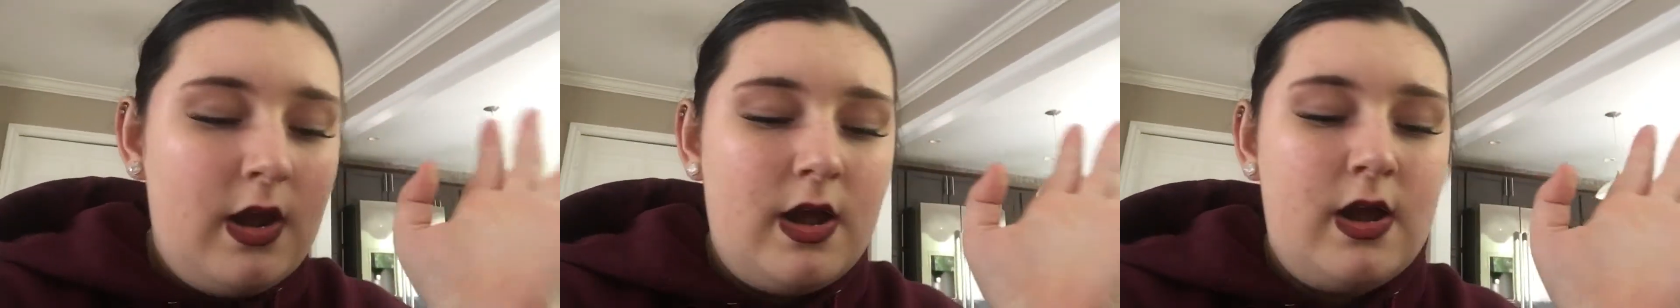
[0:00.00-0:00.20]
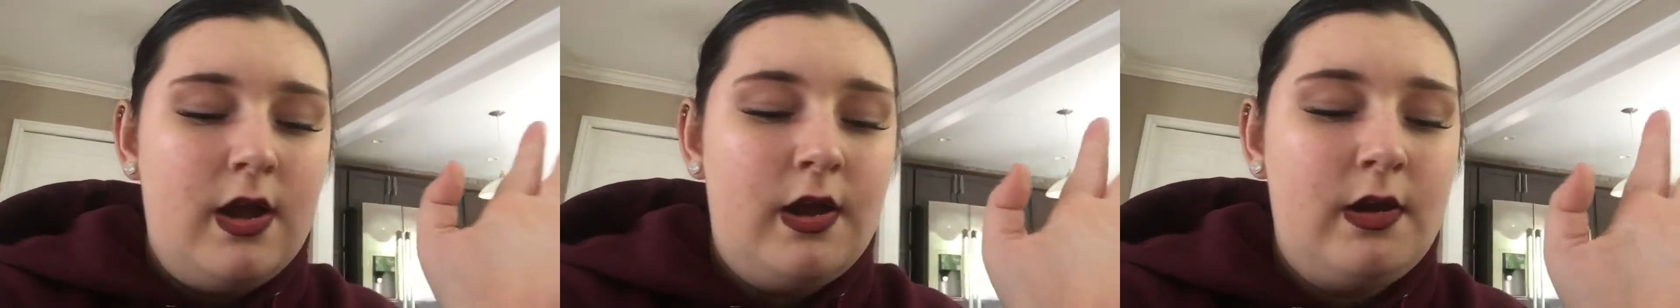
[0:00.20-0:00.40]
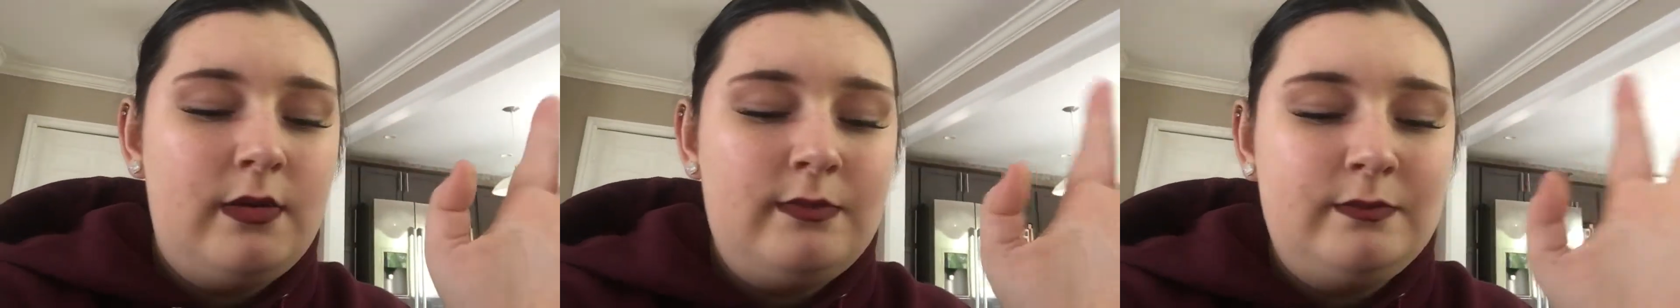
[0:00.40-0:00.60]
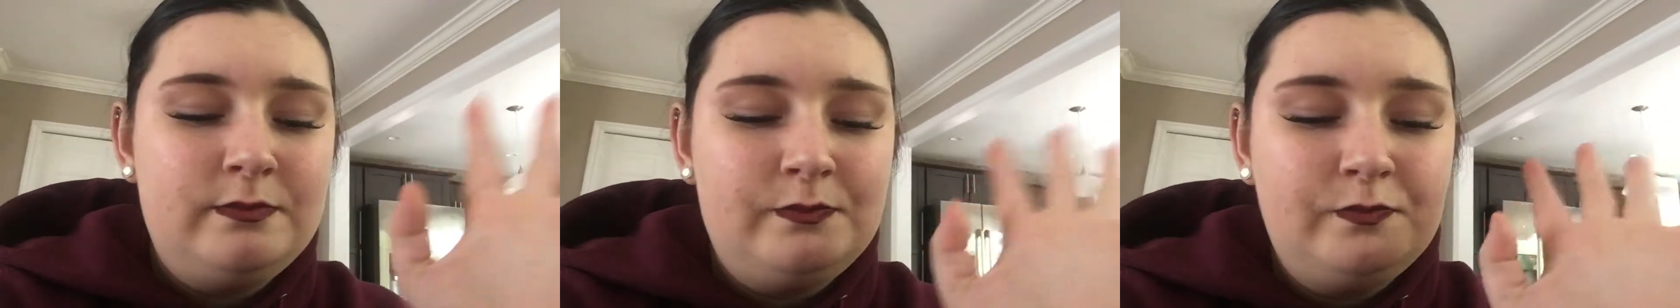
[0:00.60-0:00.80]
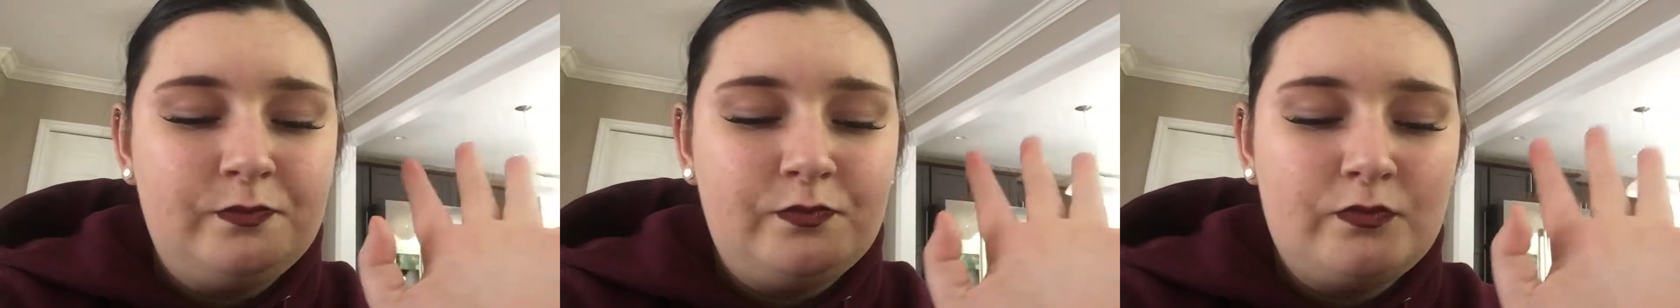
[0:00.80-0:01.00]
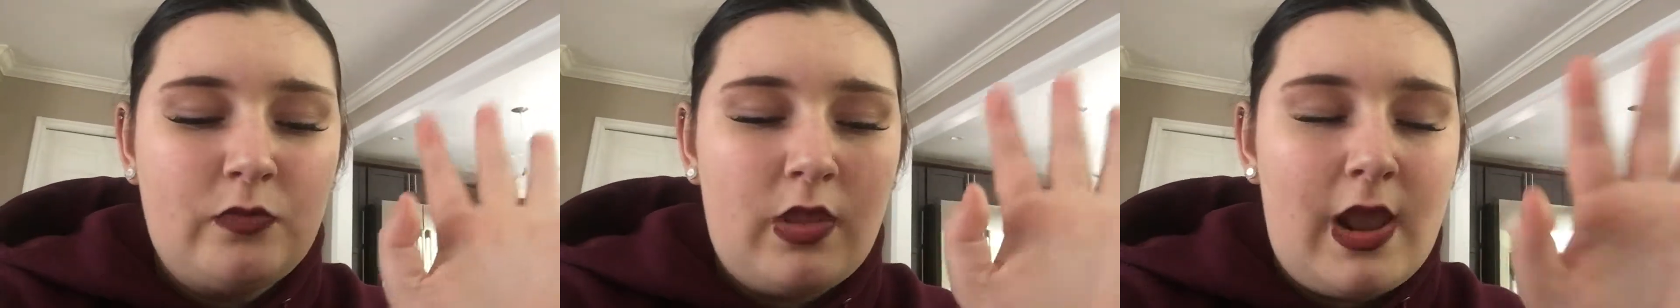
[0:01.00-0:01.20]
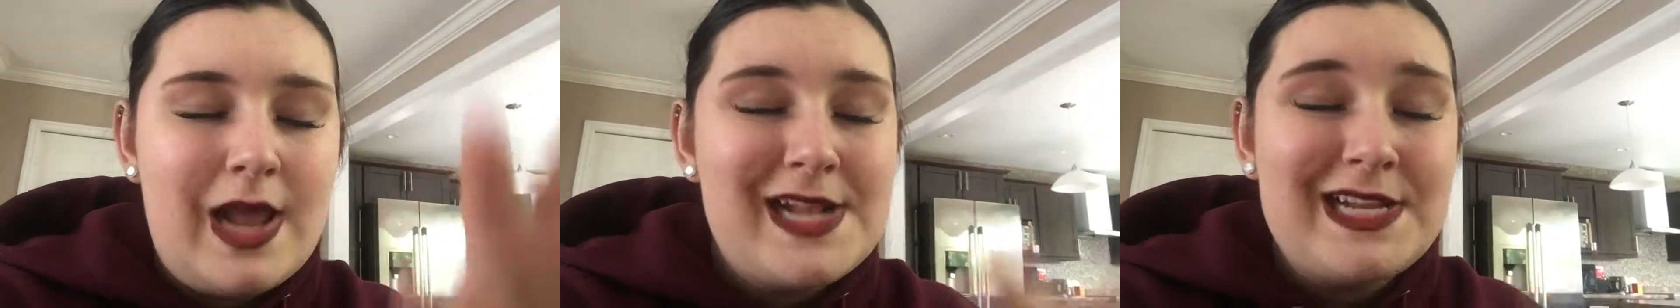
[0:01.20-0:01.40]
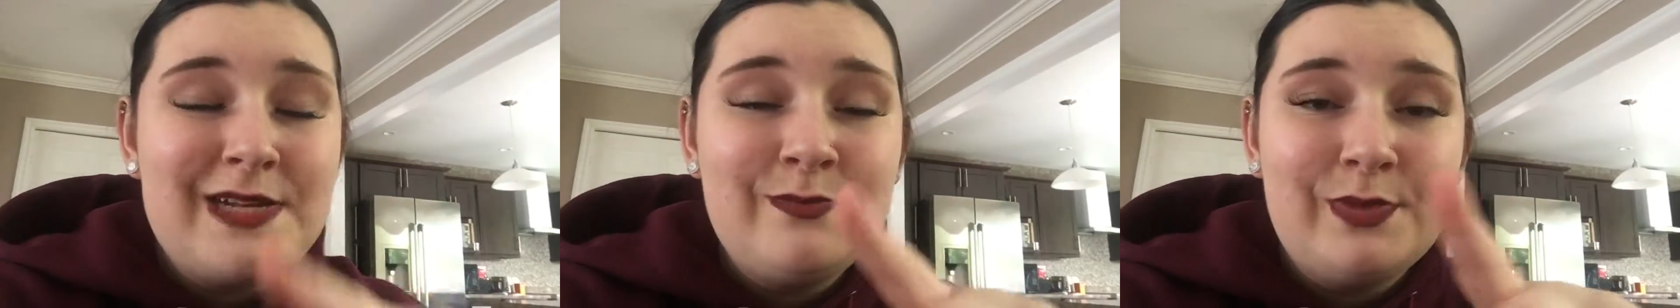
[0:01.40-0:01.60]
I
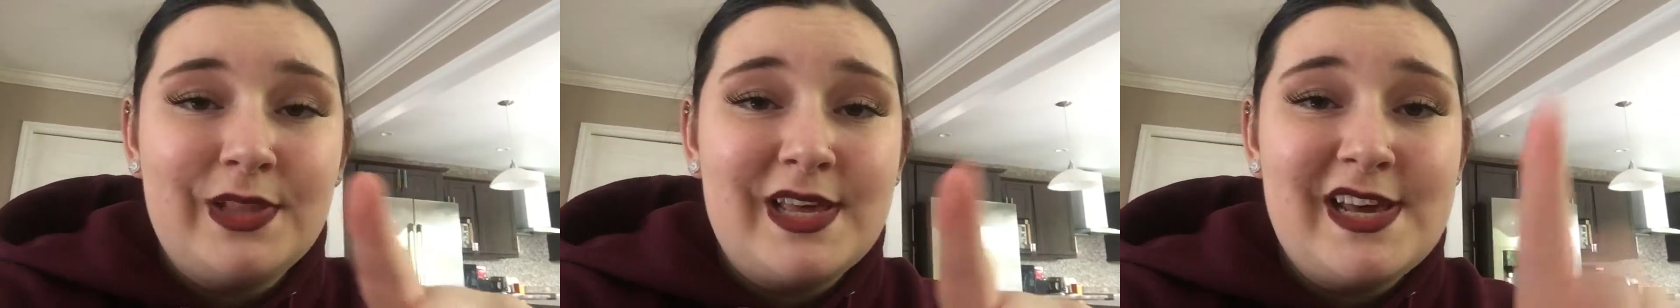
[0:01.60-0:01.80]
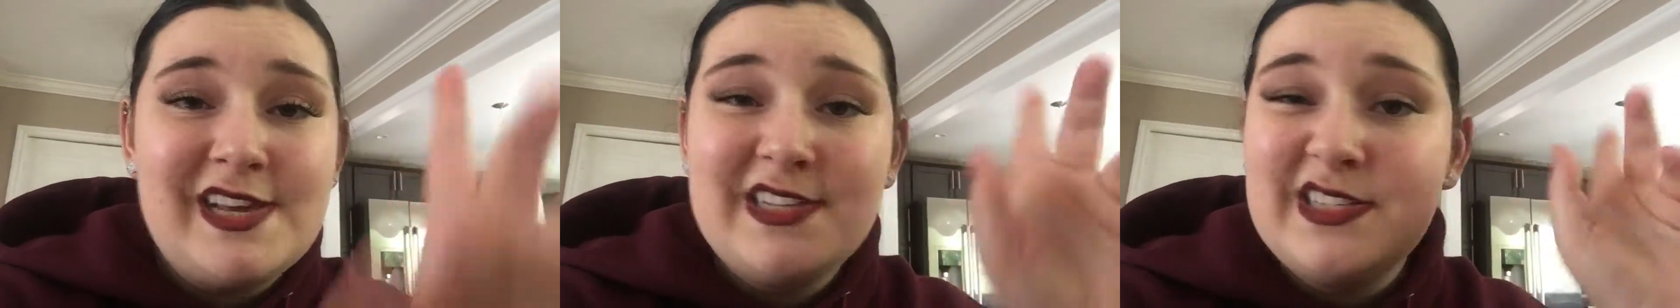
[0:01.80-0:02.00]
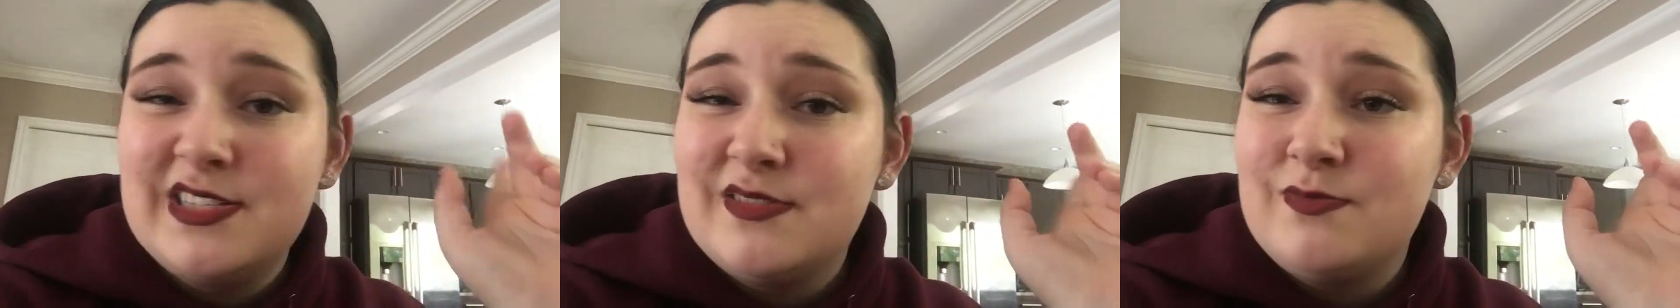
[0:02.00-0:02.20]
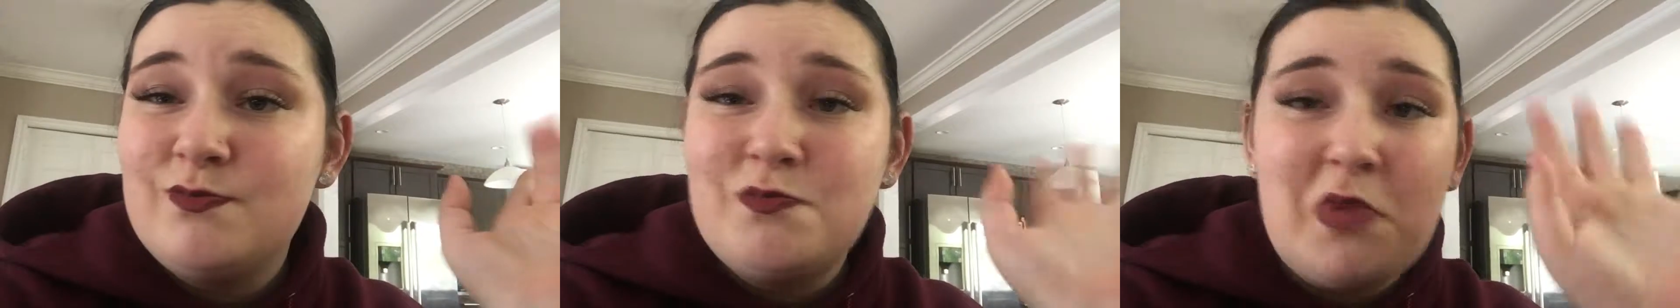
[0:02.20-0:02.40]
didn't place.